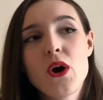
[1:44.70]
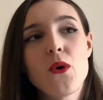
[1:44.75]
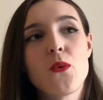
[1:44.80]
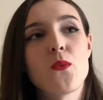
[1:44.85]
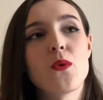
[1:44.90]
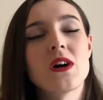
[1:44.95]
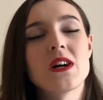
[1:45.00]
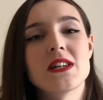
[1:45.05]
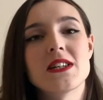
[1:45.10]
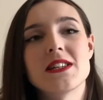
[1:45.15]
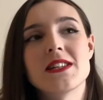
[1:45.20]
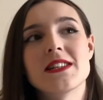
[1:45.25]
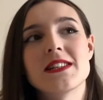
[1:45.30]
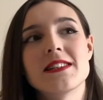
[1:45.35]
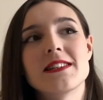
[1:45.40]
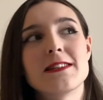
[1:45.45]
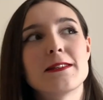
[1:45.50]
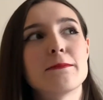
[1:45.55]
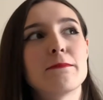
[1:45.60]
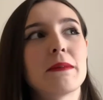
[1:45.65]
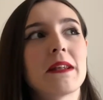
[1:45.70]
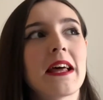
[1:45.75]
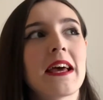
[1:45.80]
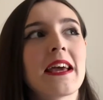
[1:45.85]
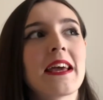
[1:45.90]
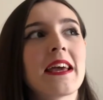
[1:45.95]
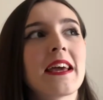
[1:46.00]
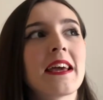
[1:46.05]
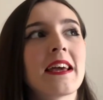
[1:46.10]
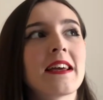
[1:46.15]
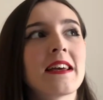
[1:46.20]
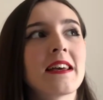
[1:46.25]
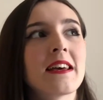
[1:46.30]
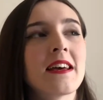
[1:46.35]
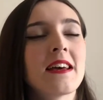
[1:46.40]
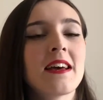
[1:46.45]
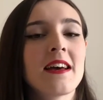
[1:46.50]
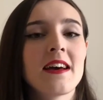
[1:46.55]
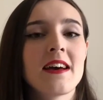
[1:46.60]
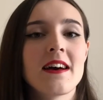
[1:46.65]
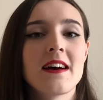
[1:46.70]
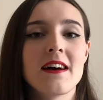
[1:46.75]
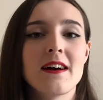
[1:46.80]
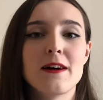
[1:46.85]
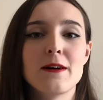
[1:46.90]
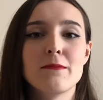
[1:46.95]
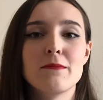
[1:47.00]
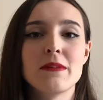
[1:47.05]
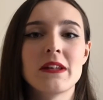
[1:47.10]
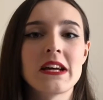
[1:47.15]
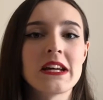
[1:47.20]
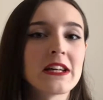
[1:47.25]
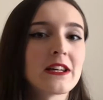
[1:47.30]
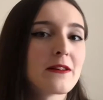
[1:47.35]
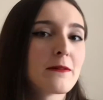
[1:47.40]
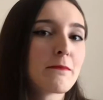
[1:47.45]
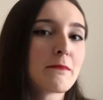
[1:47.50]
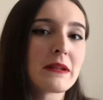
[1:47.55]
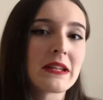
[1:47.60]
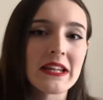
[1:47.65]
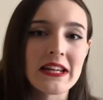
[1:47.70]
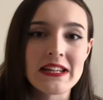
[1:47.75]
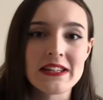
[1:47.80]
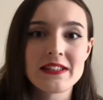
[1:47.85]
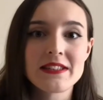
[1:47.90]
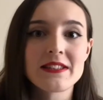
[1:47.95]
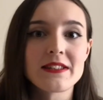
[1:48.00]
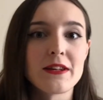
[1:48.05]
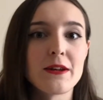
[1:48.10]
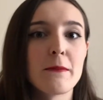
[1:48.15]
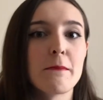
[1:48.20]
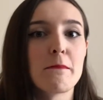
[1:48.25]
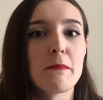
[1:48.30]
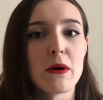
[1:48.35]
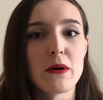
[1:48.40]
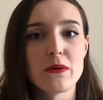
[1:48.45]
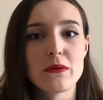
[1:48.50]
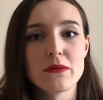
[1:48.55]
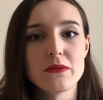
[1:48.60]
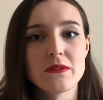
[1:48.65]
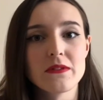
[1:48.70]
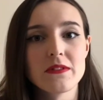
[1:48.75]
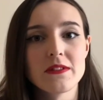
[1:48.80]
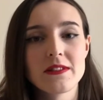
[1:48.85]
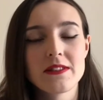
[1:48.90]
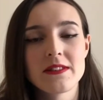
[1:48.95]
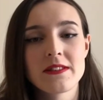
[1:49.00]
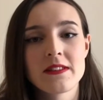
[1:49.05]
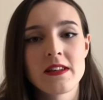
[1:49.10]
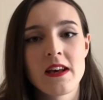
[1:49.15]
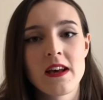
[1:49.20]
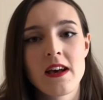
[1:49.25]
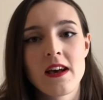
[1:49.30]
were displaying like plates and bowls